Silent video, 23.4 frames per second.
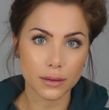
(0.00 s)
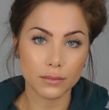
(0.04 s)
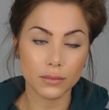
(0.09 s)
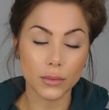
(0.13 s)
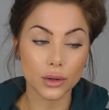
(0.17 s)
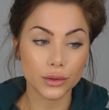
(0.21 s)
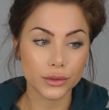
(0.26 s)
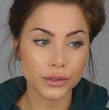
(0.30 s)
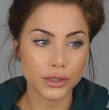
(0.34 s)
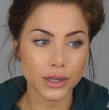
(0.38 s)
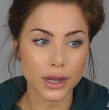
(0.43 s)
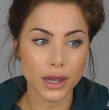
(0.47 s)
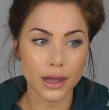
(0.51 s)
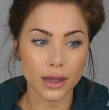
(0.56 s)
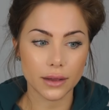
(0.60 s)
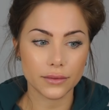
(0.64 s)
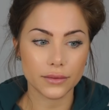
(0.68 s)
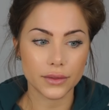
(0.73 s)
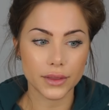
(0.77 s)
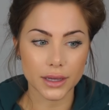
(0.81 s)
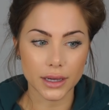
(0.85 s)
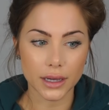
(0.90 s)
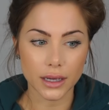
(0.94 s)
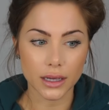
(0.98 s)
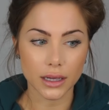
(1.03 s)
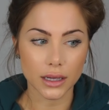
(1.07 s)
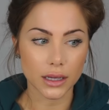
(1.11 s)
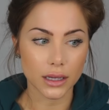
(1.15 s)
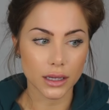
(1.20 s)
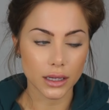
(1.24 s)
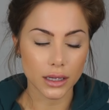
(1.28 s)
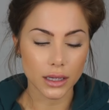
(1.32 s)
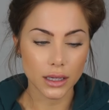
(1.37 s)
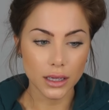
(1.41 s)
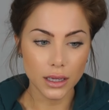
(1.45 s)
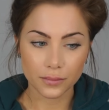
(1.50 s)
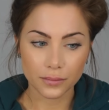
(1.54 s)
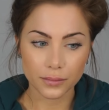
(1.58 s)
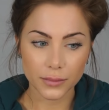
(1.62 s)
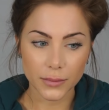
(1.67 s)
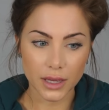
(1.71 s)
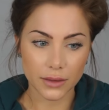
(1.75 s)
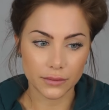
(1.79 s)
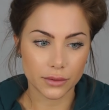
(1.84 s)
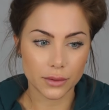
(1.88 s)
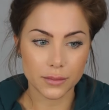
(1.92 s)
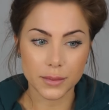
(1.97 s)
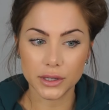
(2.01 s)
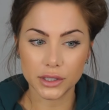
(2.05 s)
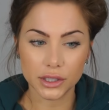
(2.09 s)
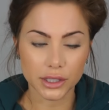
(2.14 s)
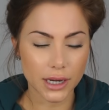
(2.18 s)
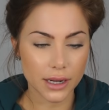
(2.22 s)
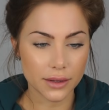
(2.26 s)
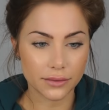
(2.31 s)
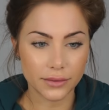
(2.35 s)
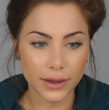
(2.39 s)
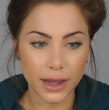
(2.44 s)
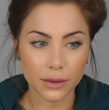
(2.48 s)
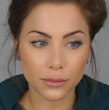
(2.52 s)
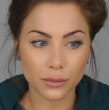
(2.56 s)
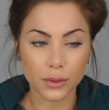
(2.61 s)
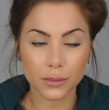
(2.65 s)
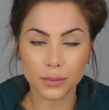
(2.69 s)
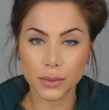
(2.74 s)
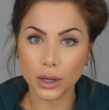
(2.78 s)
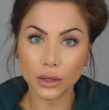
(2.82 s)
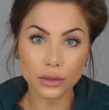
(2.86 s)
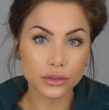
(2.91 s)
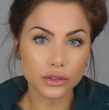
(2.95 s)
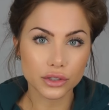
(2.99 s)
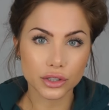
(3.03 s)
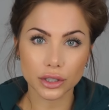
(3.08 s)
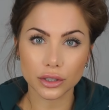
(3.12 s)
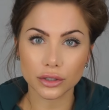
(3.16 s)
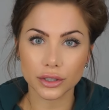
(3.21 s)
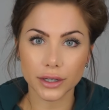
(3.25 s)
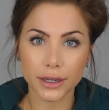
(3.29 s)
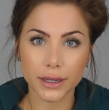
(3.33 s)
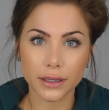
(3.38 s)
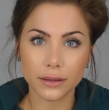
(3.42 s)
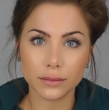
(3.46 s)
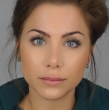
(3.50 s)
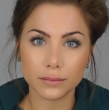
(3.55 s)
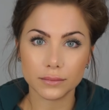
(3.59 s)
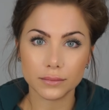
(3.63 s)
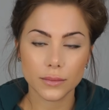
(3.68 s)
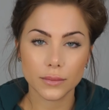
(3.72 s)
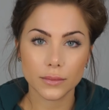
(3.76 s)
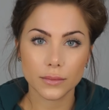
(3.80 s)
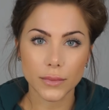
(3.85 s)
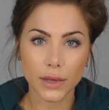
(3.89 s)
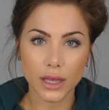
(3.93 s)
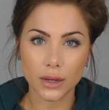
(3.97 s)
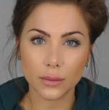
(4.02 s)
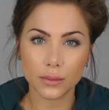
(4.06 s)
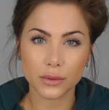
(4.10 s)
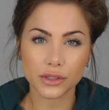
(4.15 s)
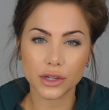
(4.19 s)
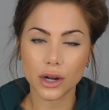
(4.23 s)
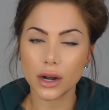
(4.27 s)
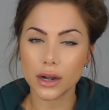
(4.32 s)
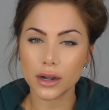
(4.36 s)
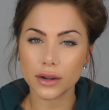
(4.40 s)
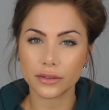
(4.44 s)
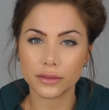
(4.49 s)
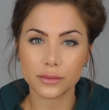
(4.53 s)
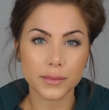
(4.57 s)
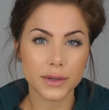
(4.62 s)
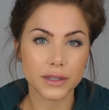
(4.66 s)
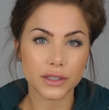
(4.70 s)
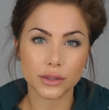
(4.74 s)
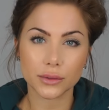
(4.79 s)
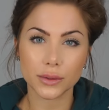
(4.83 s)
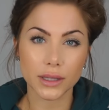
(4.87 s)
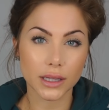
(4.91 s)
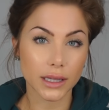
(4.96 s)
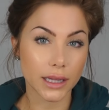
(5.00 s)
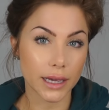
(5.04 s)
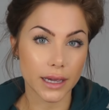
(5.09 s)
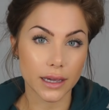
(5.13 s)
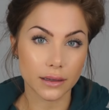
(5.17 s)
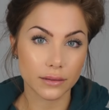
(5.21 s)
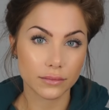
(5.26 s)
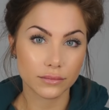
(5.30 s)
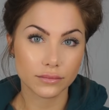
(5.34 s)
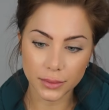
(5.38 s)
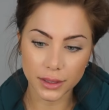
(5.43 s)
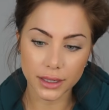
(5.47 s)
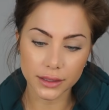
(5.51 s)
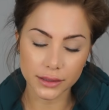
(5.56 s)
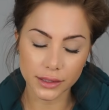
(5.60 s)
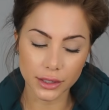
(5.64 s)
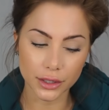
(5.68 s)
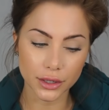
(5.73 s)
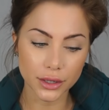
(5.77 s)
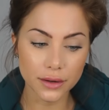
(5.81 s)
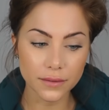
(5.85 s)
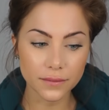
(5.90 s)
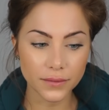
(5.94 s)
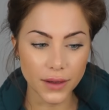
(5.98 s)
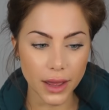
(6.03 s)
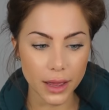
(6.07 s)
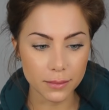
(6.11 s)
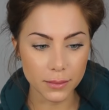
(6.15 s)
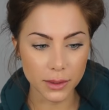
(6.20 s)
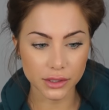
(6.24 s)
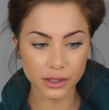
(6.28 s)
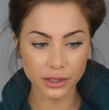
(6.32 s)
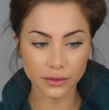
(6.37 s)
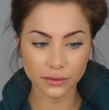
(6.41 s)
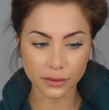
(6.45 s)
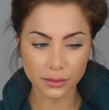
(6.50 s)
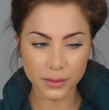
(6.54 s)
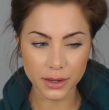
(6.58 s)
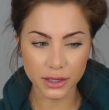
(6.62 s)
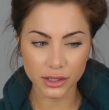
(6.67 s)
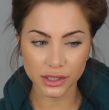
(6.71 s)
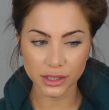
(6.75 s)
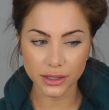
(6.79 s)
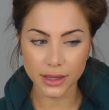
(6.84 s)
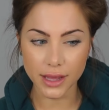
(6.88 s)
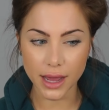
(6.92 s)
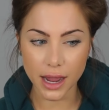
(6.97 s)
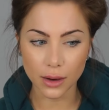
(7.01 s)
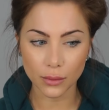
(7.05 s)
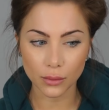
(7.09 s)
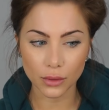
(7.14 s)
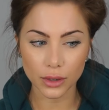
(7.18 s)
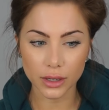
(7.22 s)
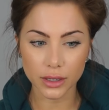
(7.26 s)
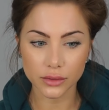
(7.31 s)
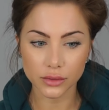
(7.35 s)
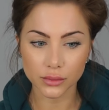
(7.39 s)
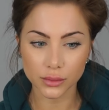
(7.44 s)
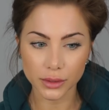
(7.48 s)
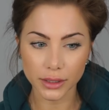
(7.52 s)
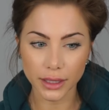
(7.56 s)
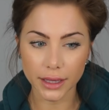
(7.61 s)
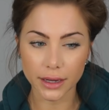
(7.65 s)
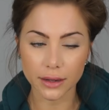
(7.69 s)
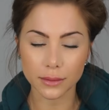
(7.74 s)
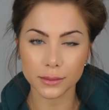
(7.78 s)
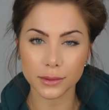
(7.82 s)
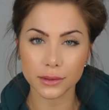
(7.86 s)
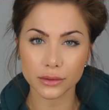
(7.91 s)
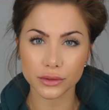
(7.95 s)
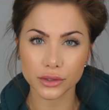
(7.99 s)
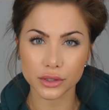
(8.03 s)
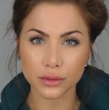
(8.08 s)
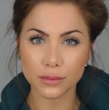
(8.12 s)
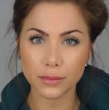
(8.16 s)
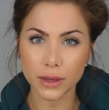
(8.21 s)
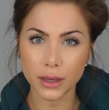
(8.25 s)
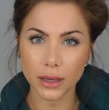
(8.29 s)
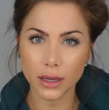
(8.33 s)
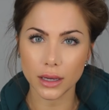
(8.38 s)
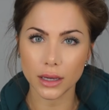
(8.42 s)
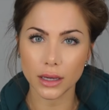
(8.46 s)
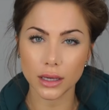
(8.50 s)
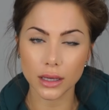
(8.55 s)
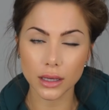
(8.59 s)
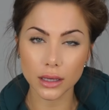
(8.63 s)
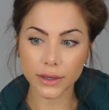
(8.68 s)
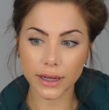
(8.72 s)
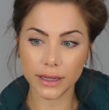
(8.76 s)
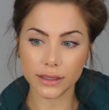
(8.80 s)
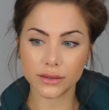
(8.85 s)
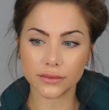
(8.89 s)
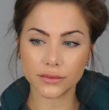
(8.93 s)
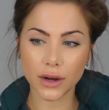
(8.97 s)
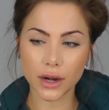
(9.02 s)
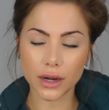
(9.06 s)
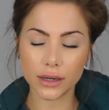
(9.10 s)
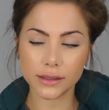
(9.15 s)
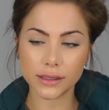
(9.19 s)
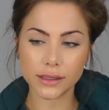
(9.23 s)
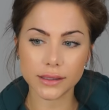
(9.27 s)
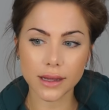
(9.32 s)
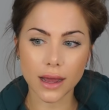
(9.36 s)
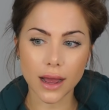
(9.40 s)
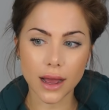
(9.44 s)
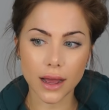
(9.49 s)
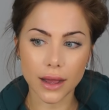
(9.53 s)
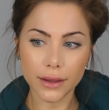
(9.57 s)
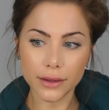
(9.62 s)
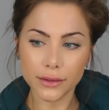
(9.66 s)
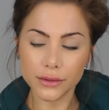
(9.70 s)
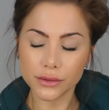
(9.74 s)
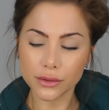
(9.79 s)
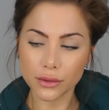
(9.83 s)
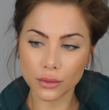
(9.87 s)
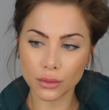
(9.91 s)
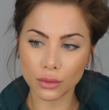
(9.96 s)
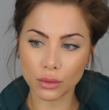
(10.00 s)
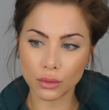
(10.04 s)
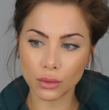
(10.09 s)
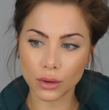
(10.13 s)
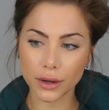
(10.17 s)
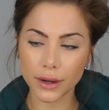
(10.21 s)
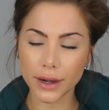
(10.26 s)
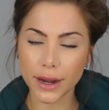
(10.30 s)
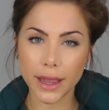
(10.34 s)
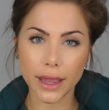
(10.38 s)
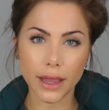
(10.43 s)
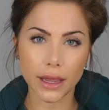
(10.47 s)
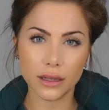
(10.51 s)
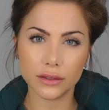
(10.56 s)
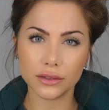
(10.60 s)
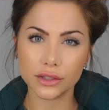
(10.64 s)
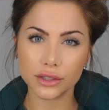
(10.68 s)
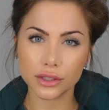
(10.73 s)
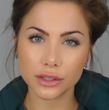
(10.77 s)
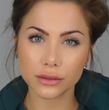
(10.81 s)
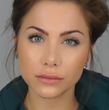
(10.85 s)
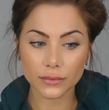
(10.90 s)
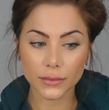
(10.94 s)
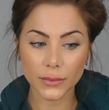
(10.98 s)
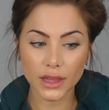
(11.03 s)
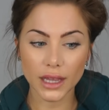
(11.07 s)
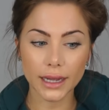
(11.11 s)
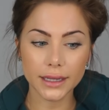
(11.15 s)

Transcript: Most of the information I found were post-children and it was harder for me to relate because I couldn't find much information that was relatable to me as far as size or age.